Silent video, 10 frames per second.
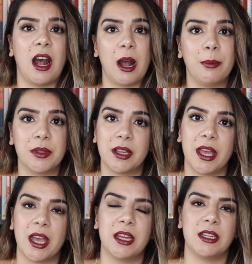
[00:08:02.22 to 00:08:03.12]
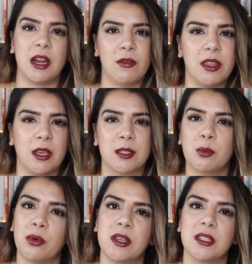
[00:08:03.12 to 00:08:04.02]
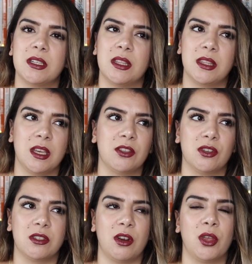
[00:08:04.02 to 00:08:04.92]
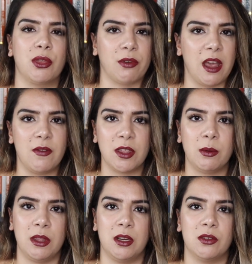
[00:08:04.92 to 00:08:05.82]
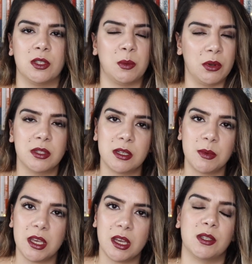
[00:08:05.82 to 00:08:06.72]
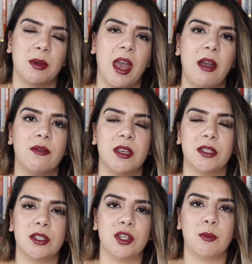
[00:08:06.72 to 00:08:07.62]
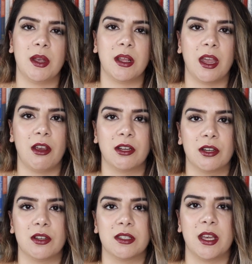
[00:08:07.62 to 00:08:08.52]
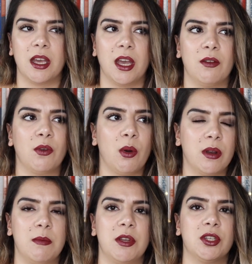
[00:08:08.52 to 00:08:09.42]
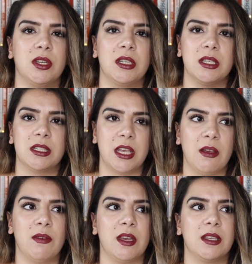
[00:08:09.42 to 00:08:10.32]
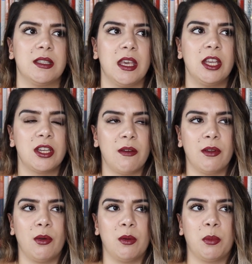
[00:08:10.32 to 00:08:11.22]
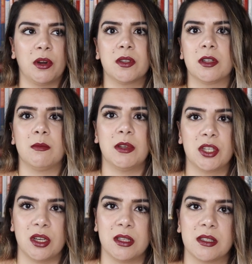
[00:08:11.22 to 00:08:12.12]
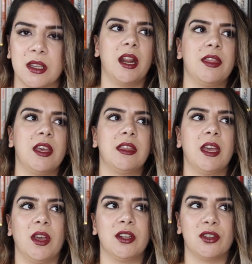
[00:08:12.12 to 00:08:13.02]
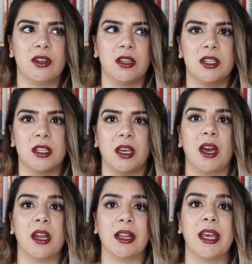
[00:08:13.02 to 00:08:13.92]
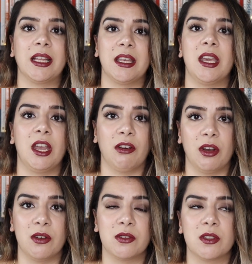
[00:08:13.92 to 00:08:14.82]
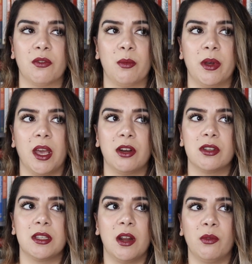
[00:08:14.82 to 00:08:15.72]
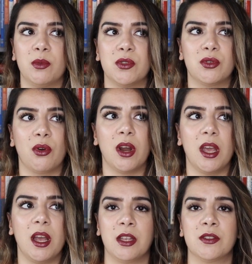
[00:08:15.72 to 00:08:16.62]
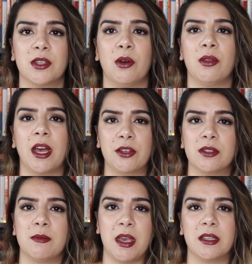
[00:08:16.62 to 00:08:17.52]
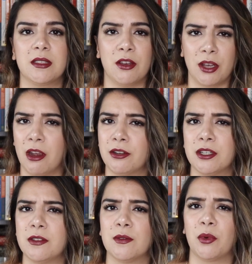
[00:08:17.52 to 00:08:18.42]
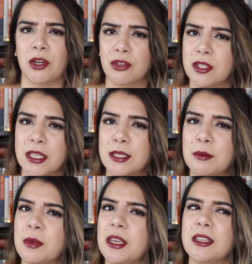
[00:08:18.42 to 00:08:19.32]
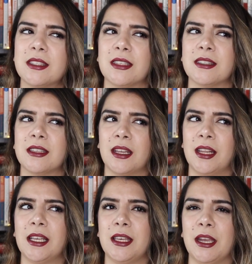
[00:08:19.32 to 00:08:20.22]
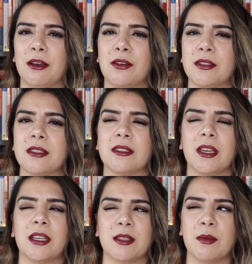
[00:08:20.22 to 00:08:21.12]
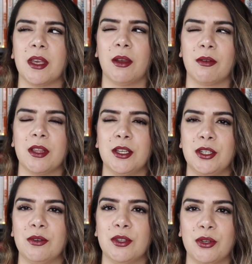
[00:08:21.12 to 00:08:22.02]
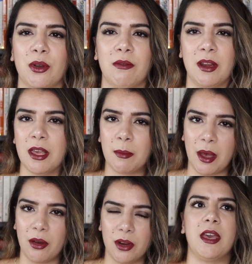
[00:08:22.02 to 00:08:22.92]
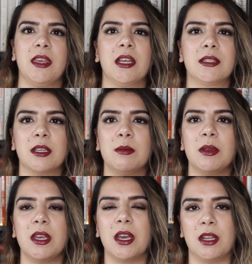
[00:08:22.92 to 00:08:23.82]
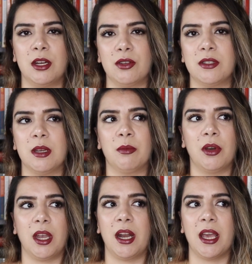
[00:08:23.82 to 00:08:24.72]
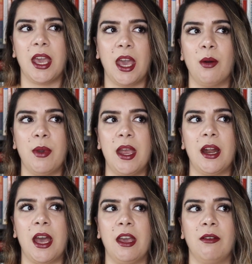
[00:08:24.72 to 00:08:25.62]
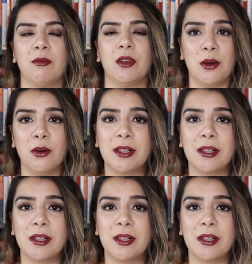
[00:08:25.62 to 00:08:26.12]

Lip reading: up the land and everything is poisoned and things just aren't thriving the way they're supposed to be. So we have these 2 main characters that kind of go on a mission to save this. They each have their own personal missions, and I think they get turned into like unlikely heroes from what I understand from the story. And so that just makes their characters even more interesting to me, since unlikely heroes is like something I really do enjoy reading about. I think it's gonna be an interesting book and I can't wait. I'm so